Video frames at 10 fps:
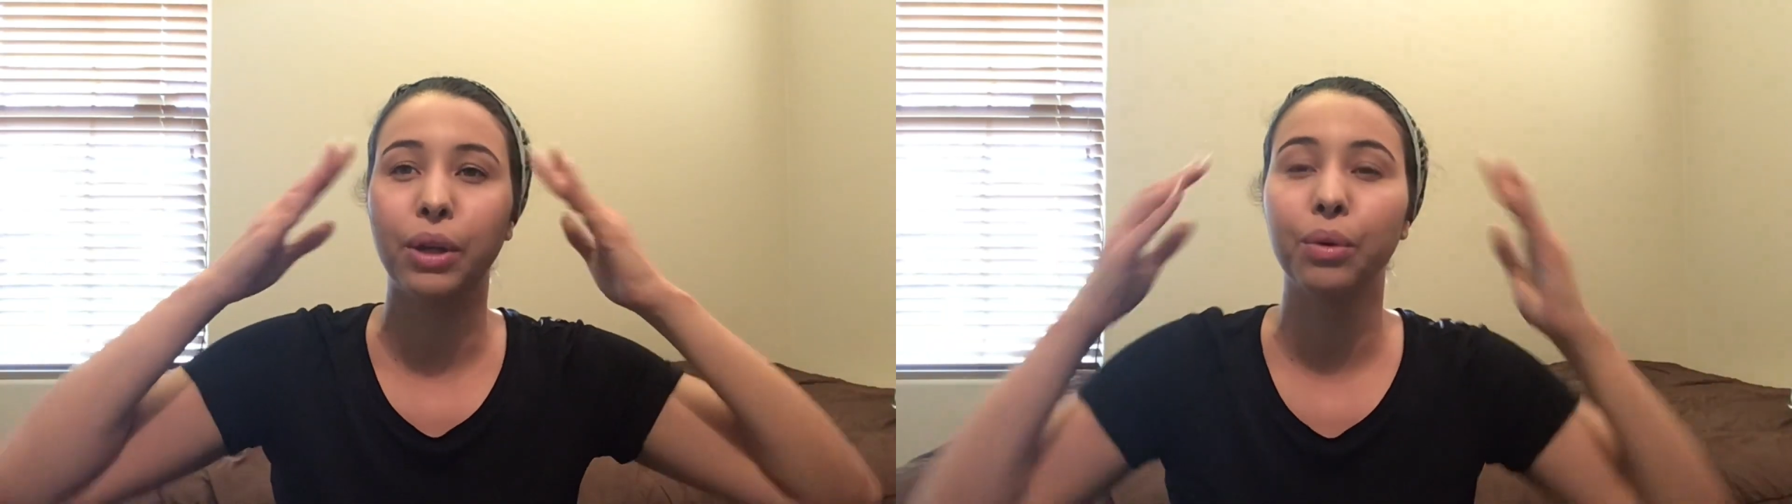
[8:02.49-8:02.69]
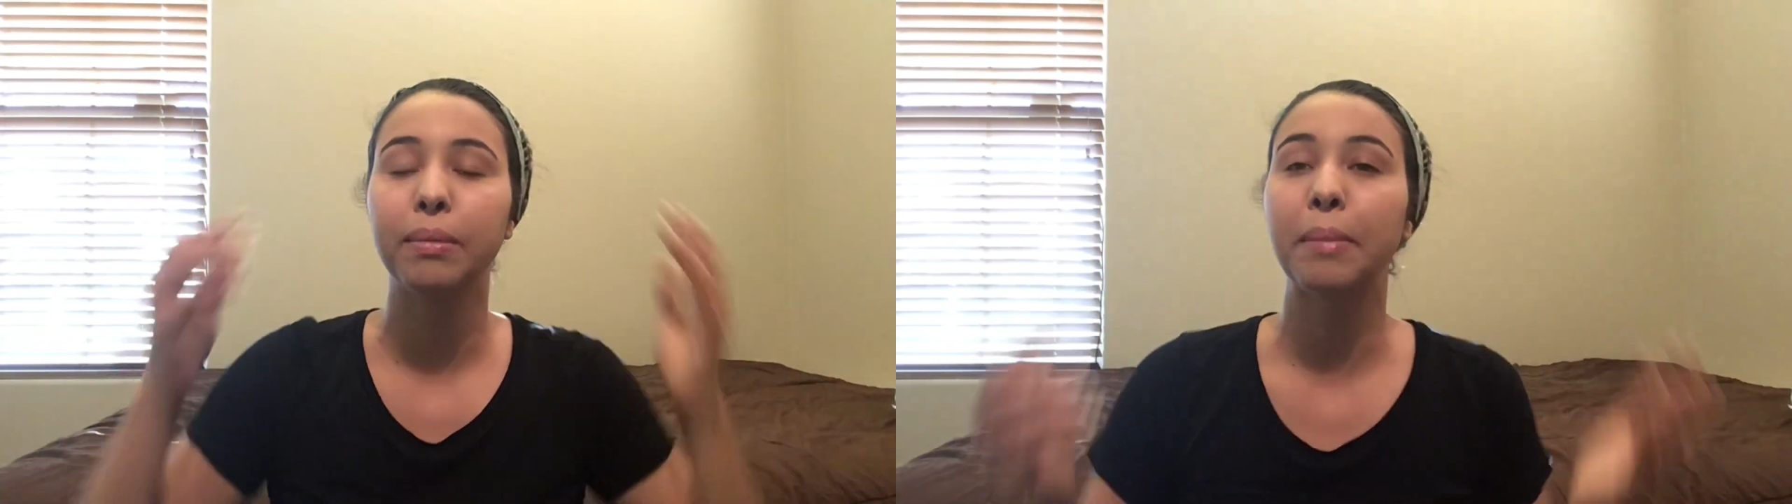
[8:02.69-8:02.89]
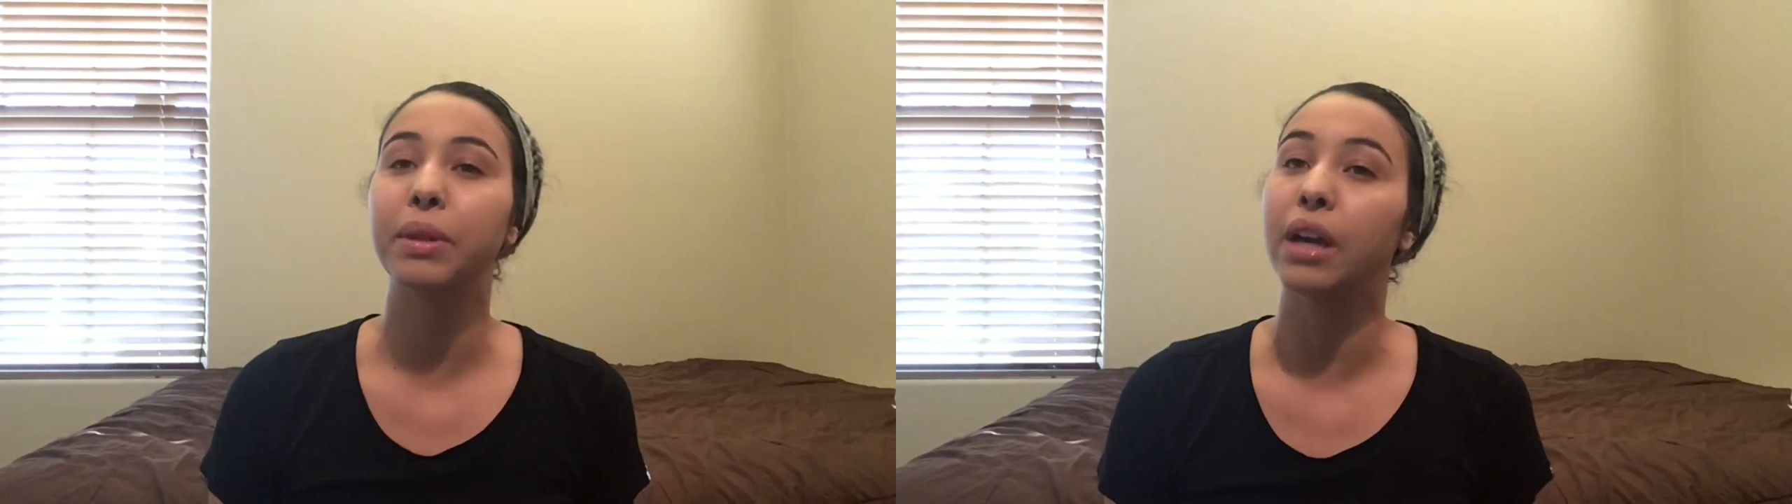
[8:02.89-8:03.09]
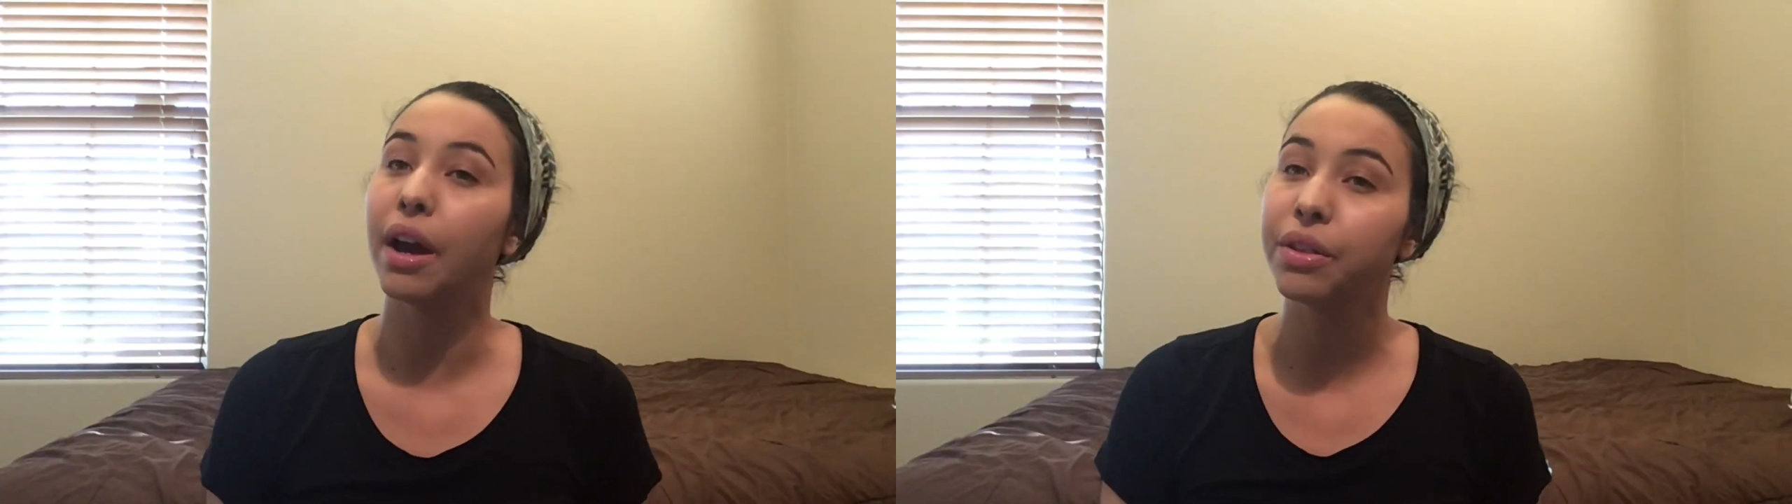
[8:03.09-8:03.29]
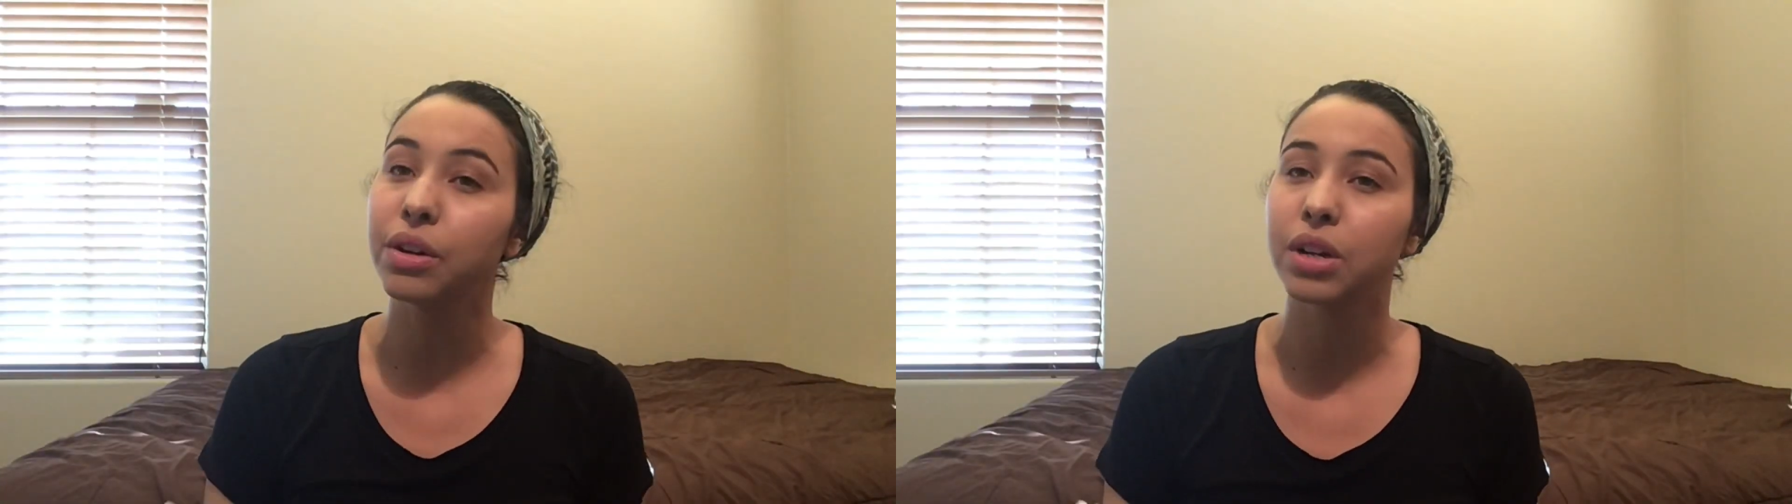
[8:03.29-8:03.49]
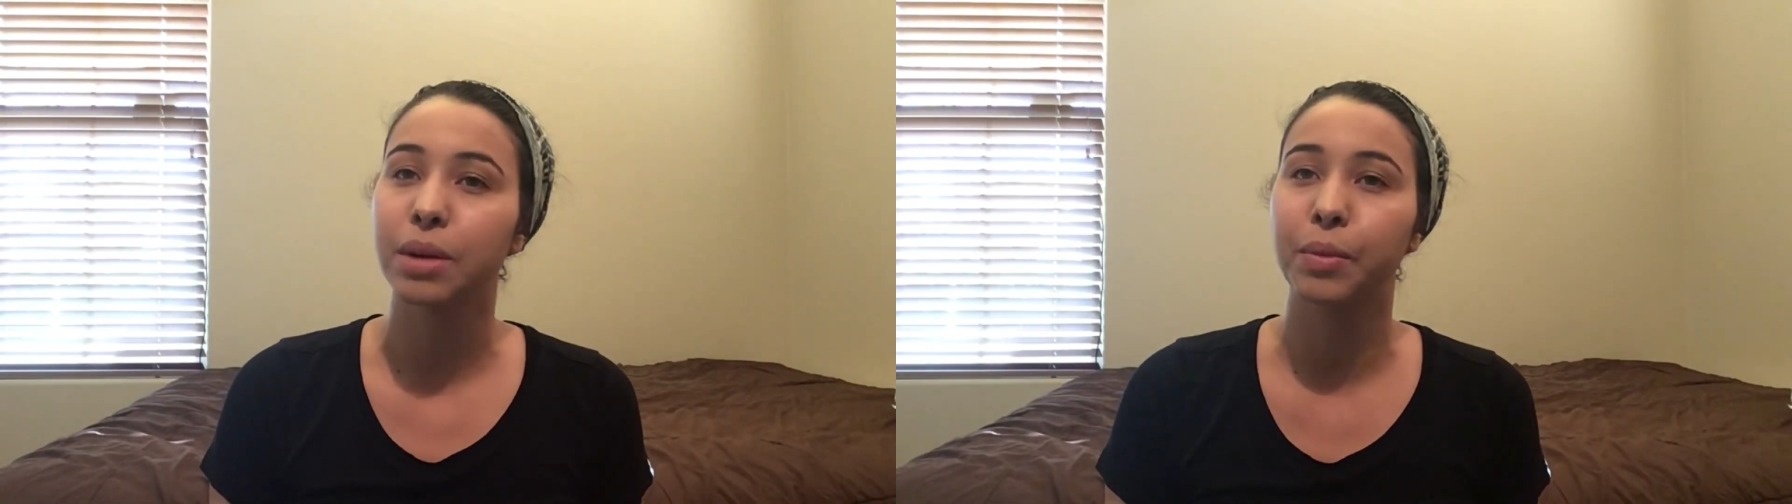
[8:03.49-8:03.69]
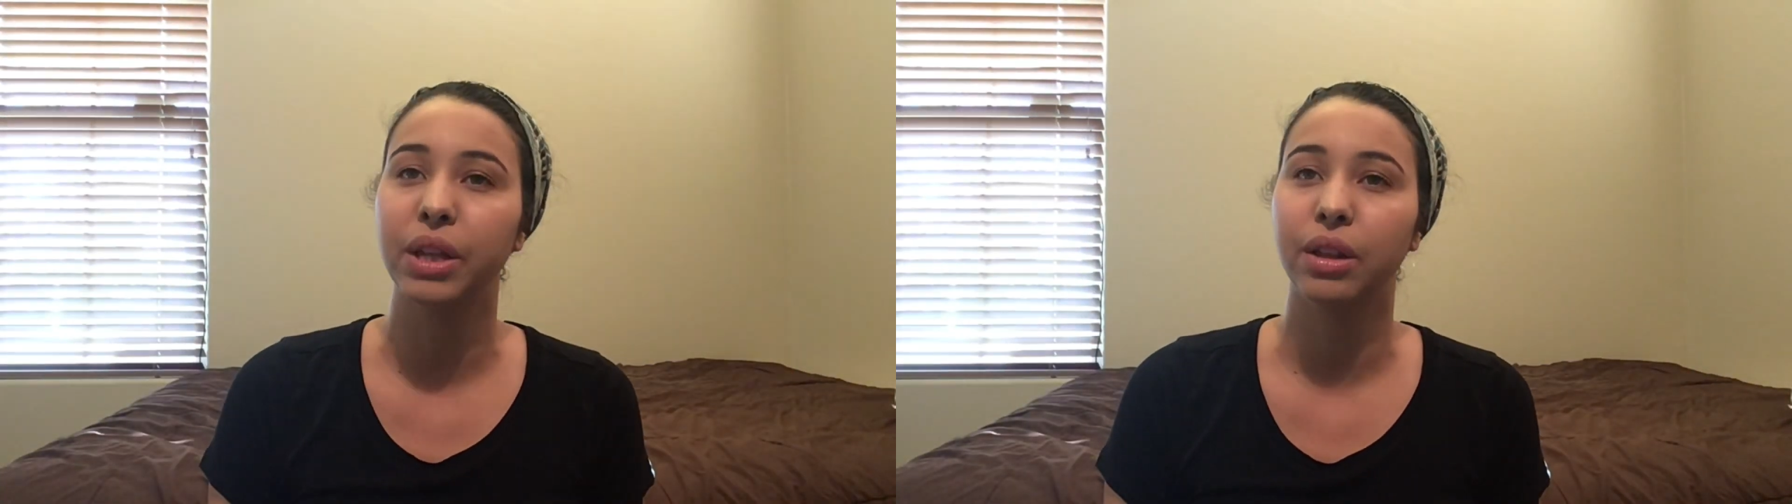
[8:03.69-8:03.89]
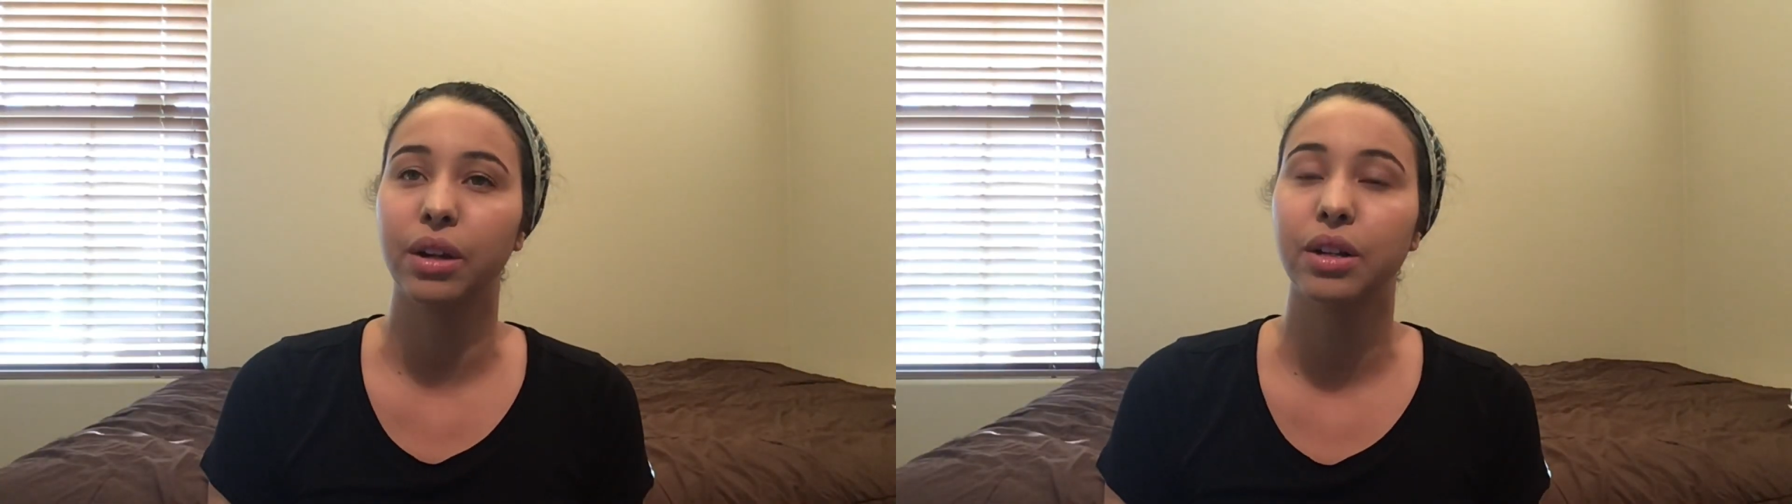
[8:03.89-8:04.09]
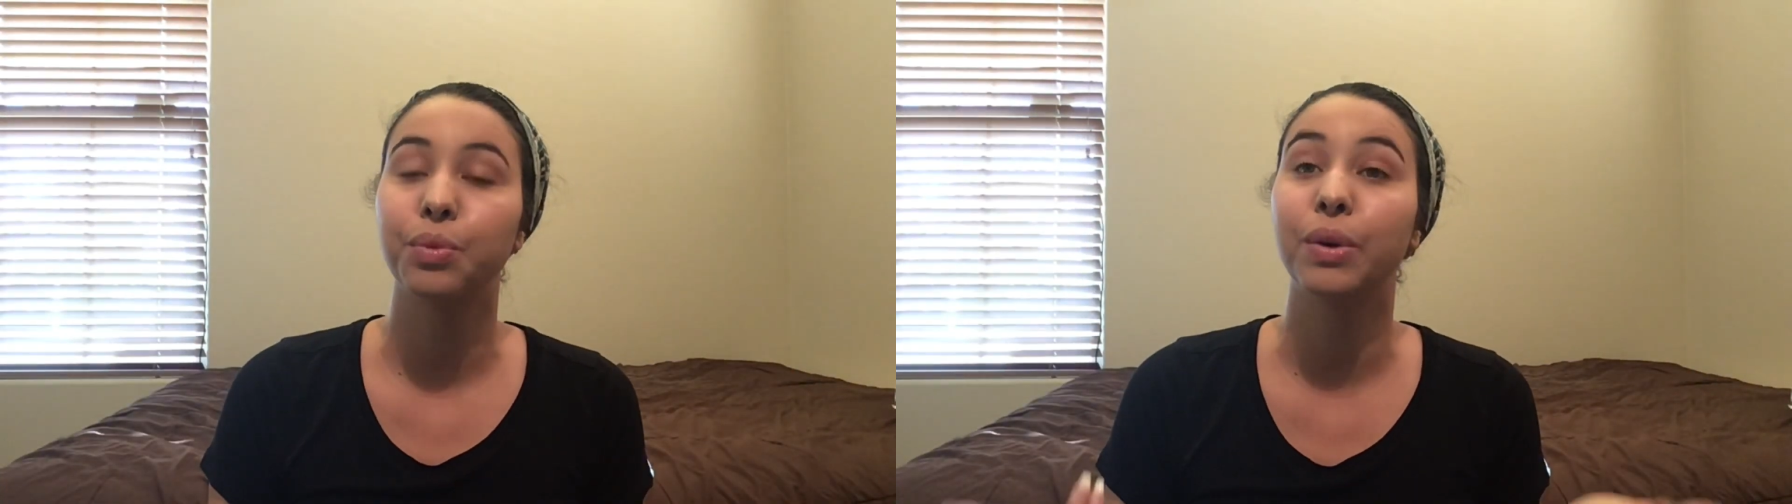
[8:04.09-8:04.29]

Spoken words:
you'll remember the other term we learned